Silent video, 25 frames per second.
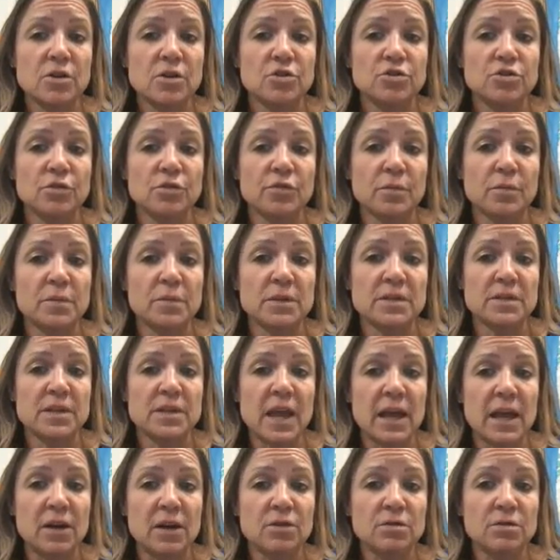So from this
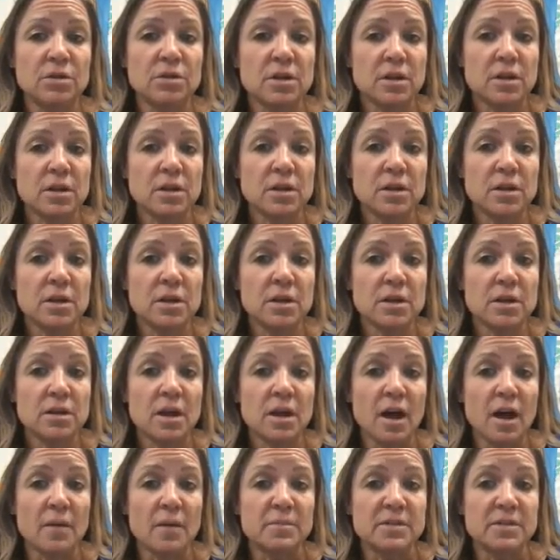angle,
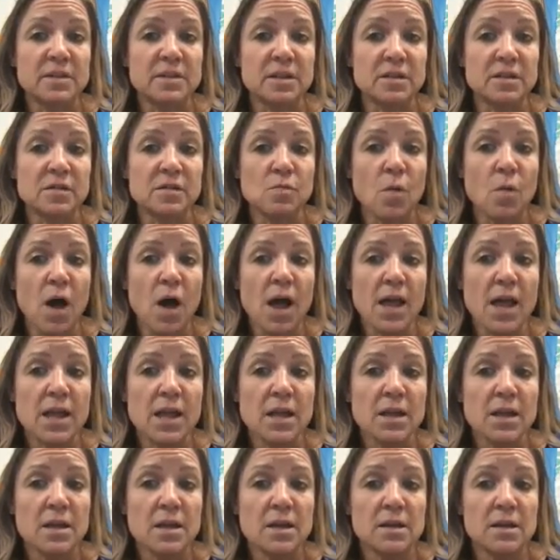the opposite is y,
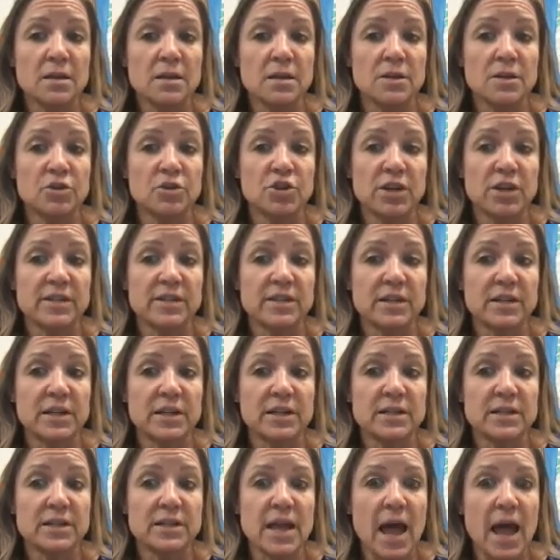the adjacent
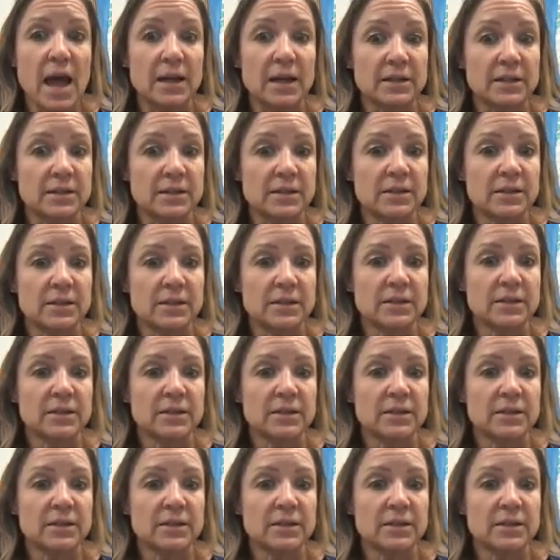is x.